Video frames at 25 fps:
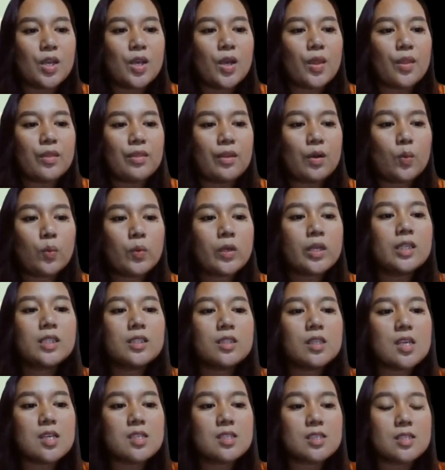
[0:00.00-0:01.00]
The
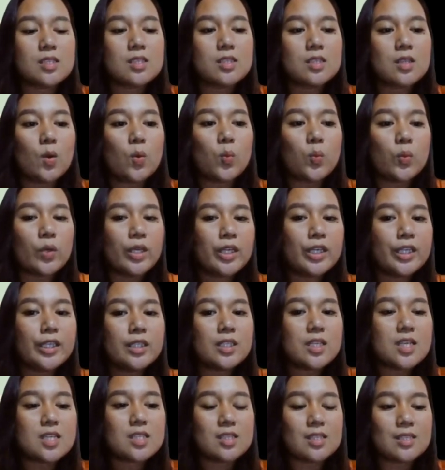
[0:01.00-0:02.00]
word
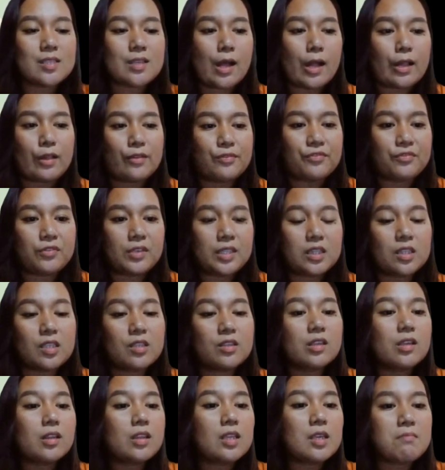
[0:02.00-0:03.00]
itself
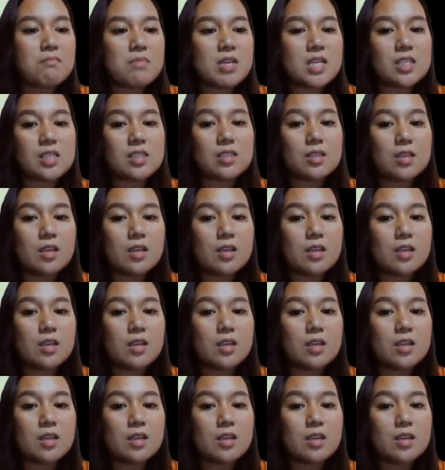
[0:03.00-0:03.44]
literally means